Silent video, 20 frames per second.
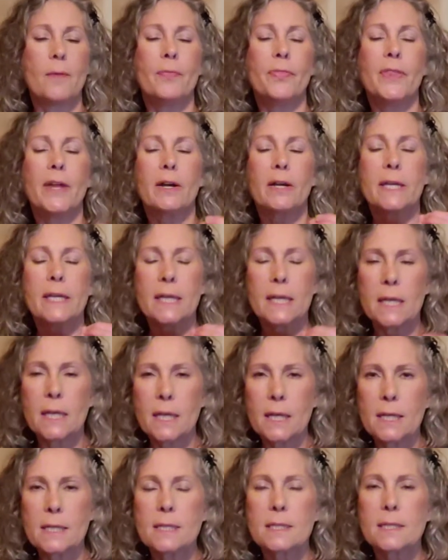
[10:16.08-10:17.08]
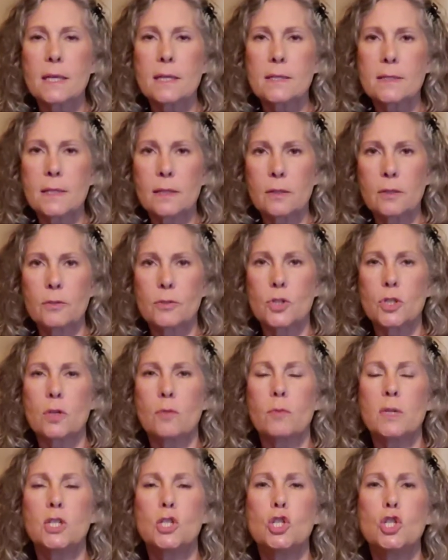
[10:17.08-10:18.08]
there is a
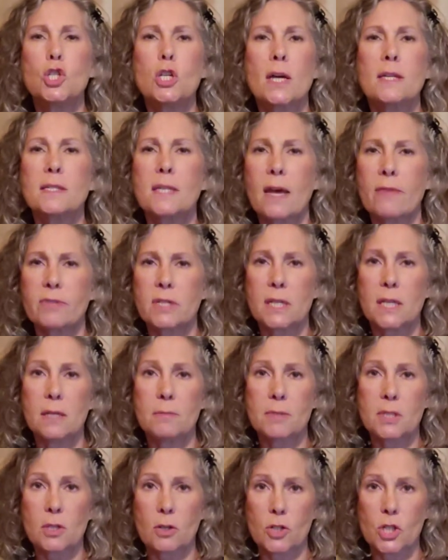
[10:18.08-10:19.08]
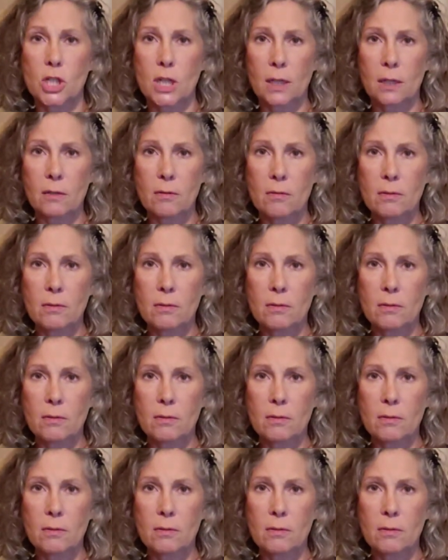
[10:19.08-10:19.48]
solution. We just have to keep searching.